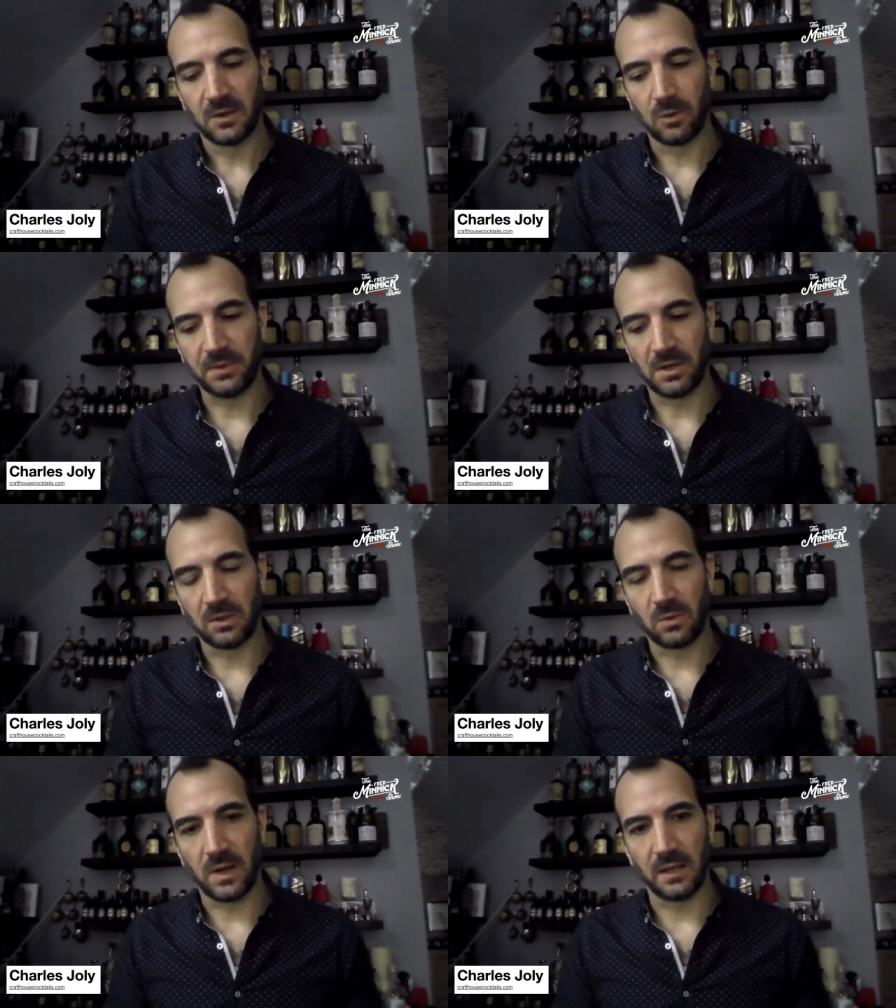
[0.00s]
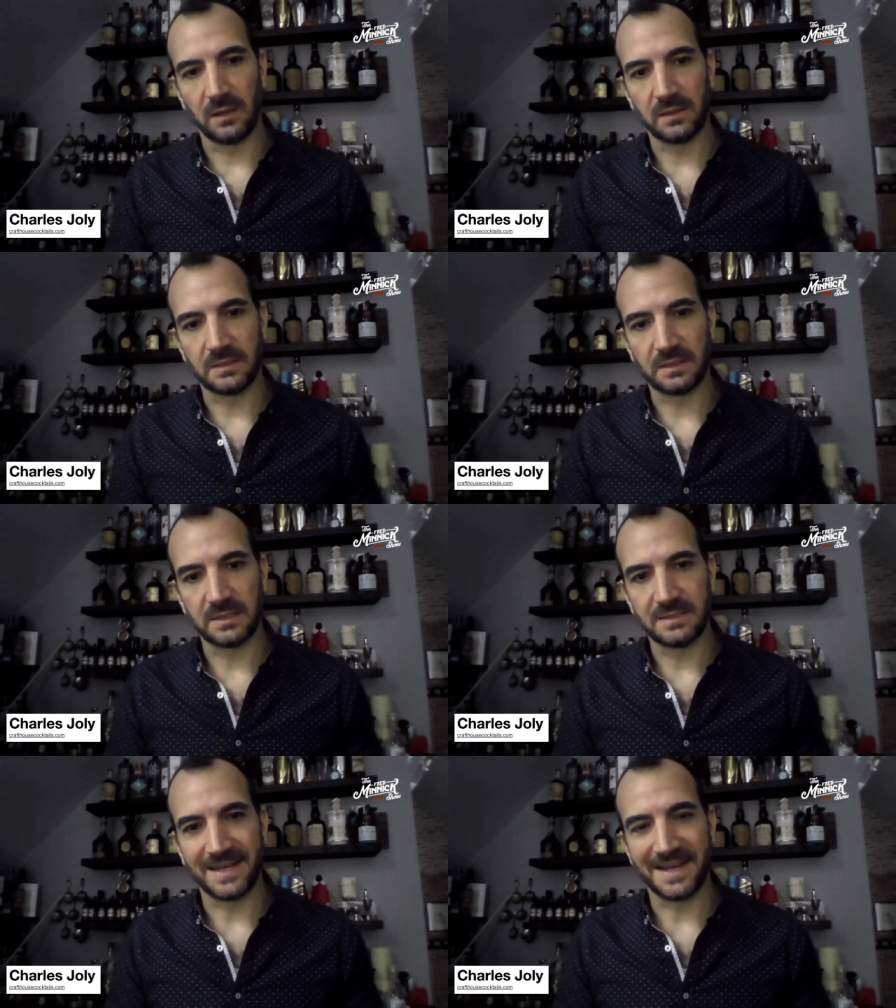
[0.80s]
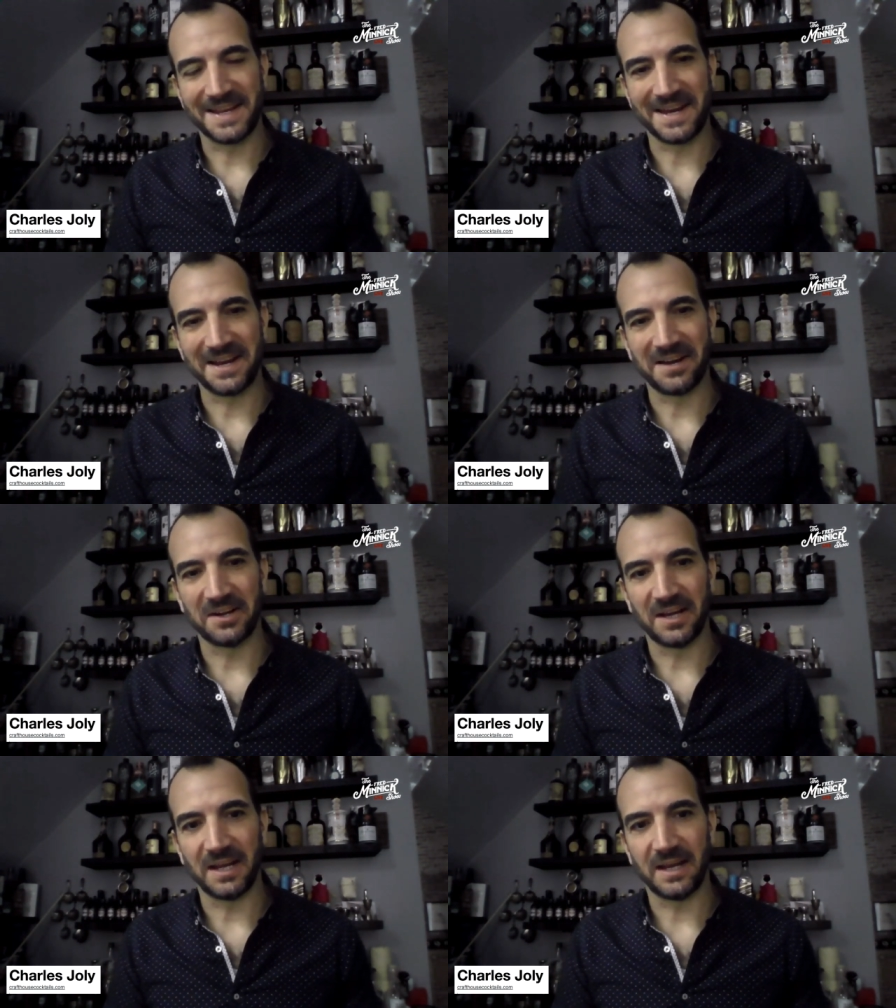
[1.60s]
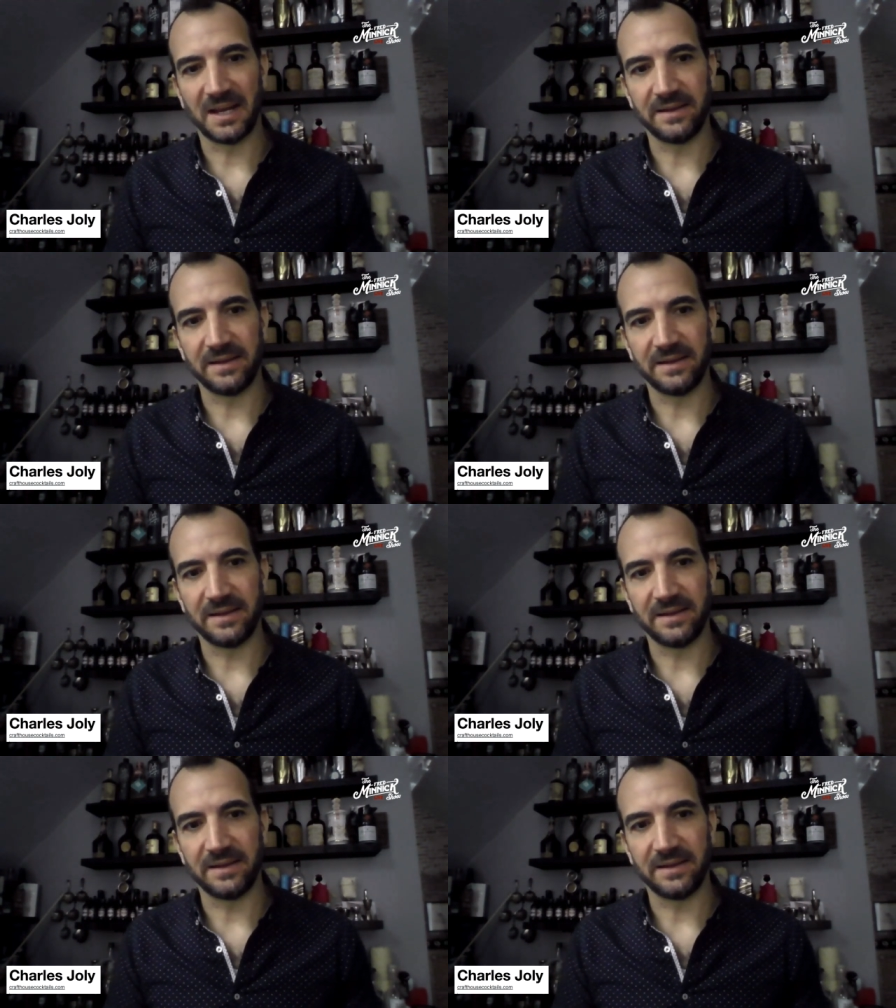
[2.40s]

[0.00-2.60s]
hope you all are well and take care, and